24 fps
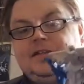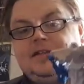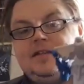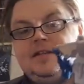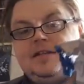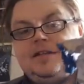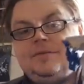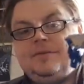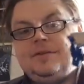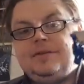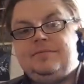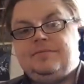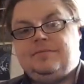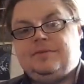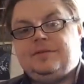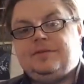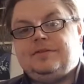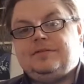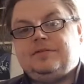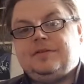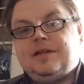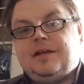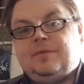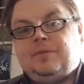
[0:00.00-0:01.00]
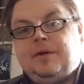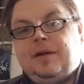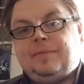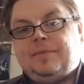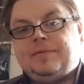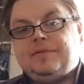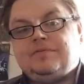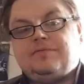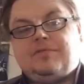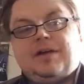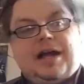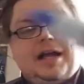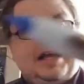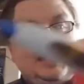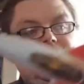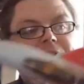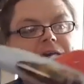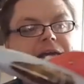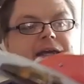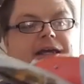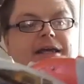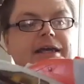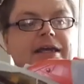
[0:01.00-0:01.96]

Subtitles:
you know, with weapons rack.